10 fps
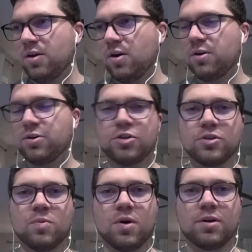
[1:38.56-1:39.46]
are
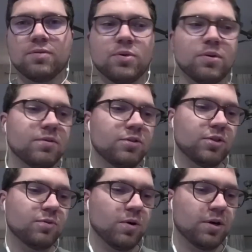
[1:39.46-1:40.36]
just wonderful.
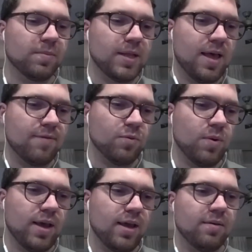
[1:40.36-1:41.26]
Just working my life
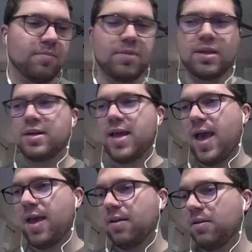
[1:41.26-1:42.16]
away, being a
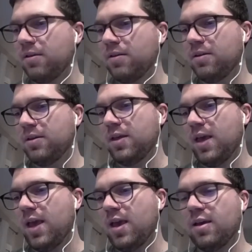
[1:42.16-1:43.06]
dad,
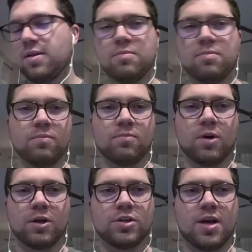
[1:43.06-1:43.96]
and
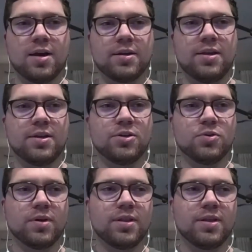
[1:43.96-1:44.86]
watching hockey and
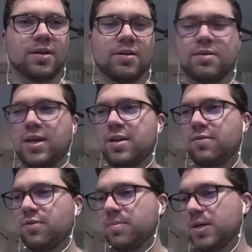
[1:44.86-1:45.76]
enjoying the end of
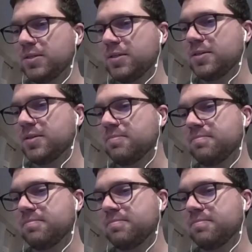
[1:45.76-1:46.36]
football season.